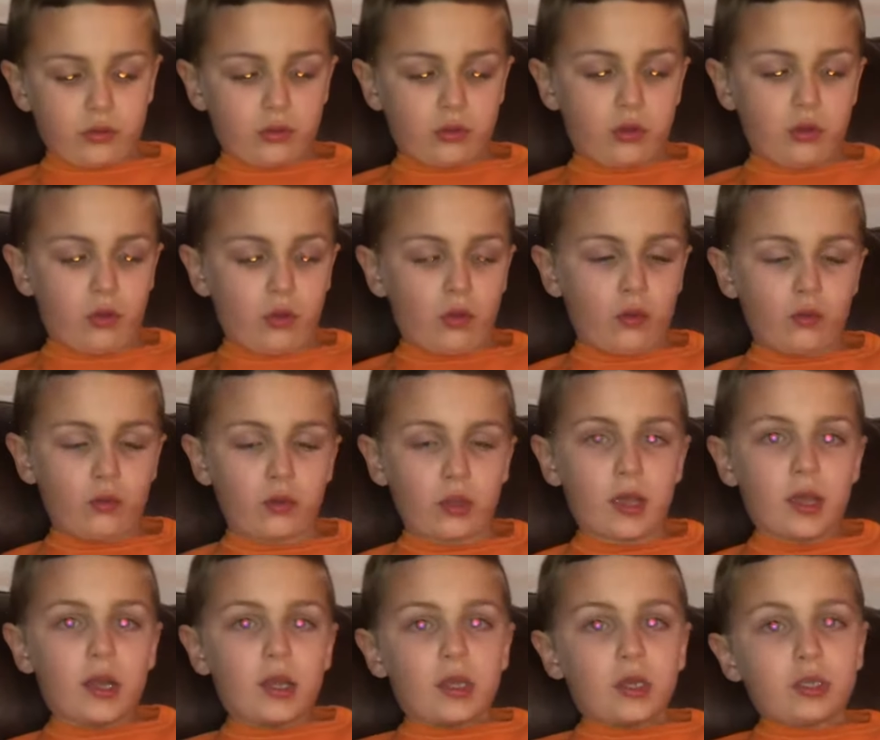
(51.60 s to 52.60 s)
Do
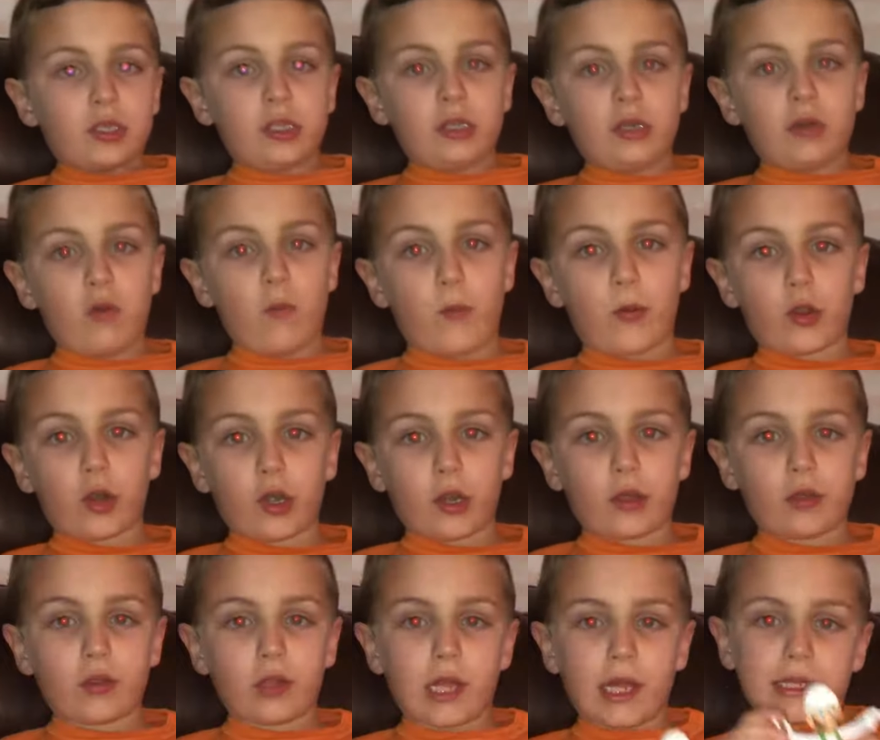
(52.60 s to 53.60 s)
you know what part
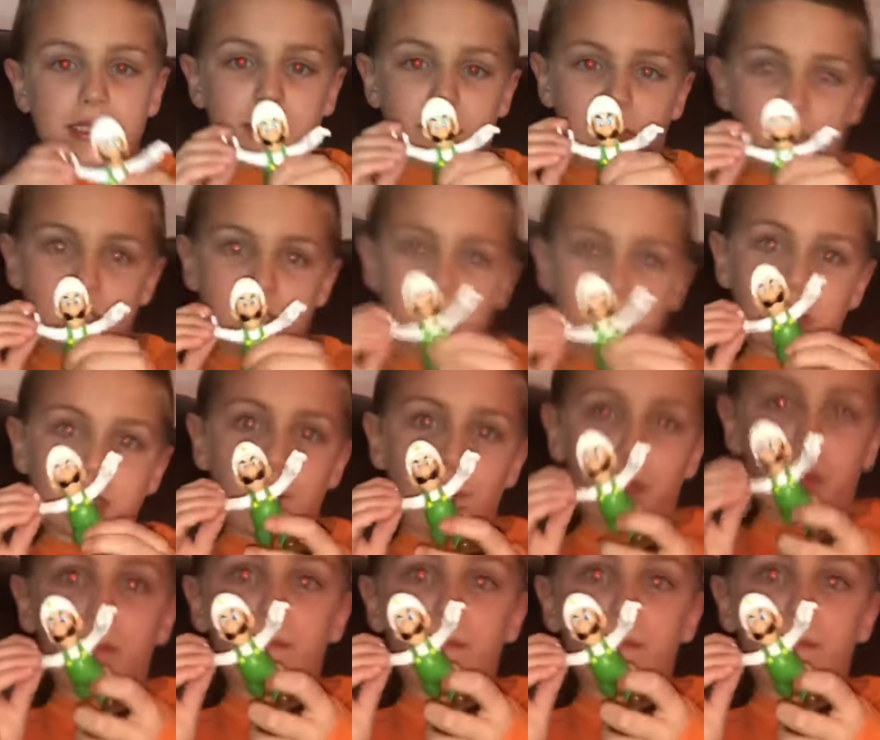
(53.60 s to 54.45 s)
I liked? This is the